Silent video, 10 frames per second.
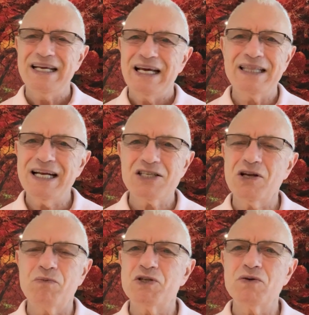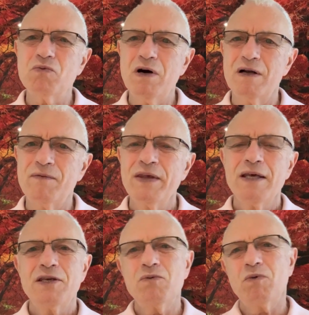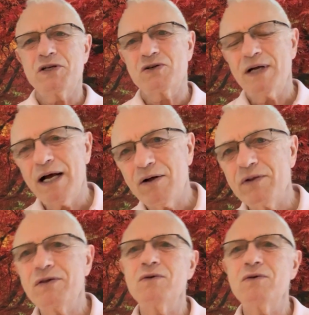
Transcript: And that's not what you want. You want your health,